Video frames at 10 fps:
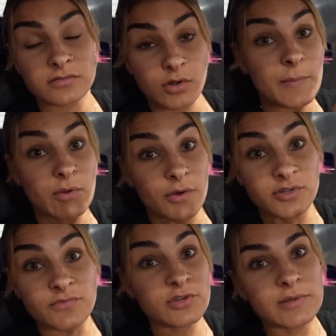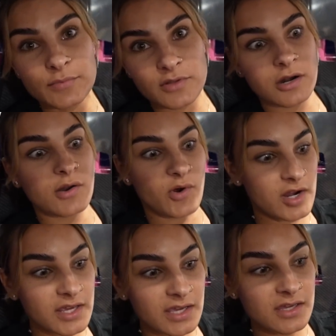Don't get me wrong, there's a few people that are
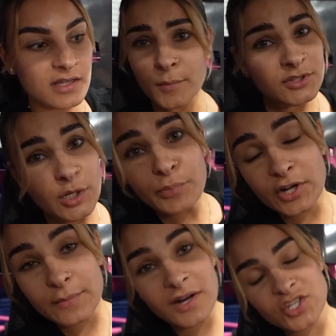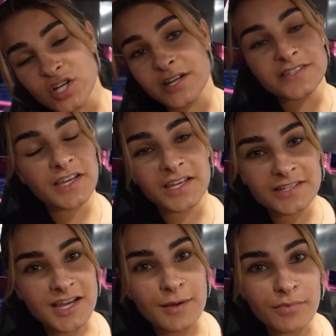running it, but they're pretty much on a
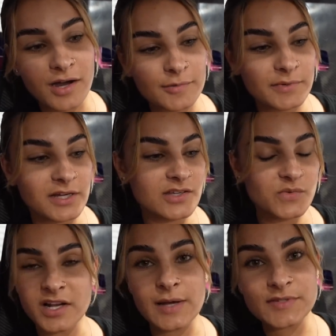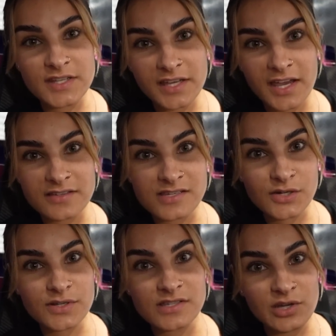ticking time bomb, because when it comes to the
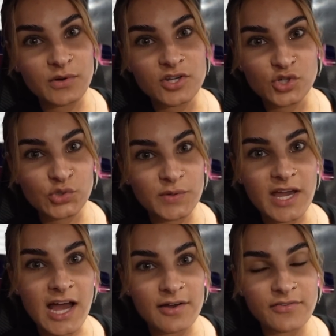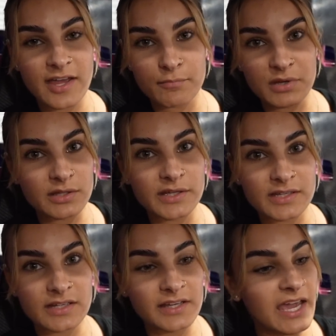K-Series sequential, we have
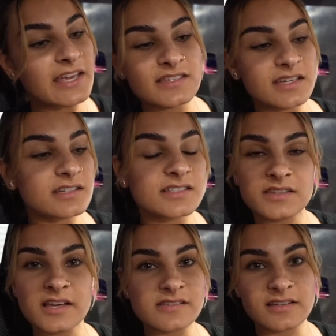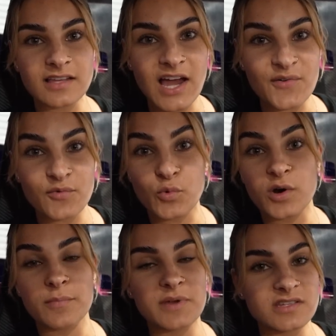billet casings and things like that,
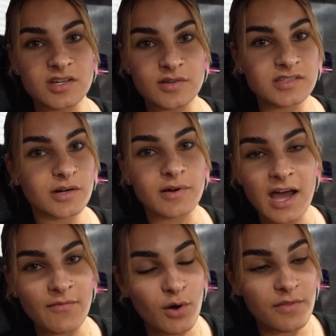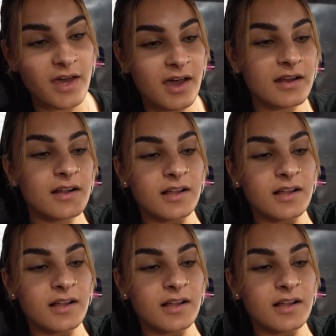where B-Series don't have all that.